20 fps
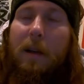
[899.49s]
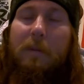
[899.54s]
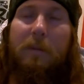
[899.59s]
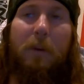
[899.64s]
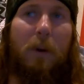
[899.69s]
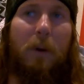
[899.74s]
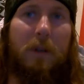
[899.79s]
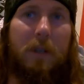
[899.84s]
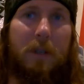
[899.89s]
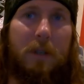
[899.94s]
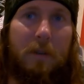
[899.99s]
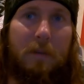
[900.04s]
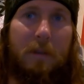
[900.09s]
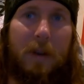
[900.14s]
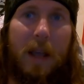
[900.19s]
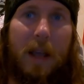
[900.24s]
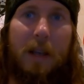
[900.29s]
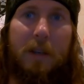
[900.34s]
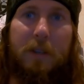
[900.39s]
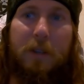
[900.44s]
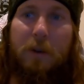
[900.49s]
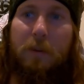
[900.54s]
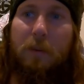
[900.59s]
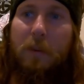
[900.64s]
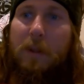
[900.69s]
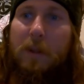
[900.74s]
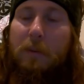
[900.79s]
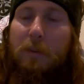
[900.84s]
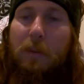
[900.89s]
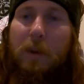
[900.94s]
forces of nature
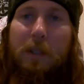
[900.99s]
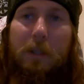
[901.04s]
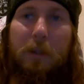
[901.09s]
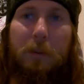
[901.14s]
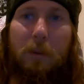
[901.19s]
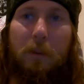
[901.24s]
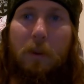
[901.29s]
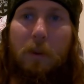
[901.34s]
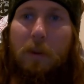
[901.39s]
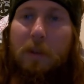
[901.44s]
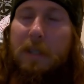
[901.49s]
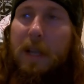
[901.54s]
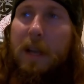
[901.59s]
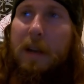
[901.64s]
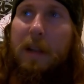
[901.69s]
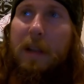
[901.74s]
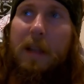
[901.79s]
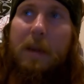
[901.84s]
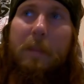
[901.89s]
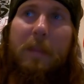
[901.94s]
with rituals and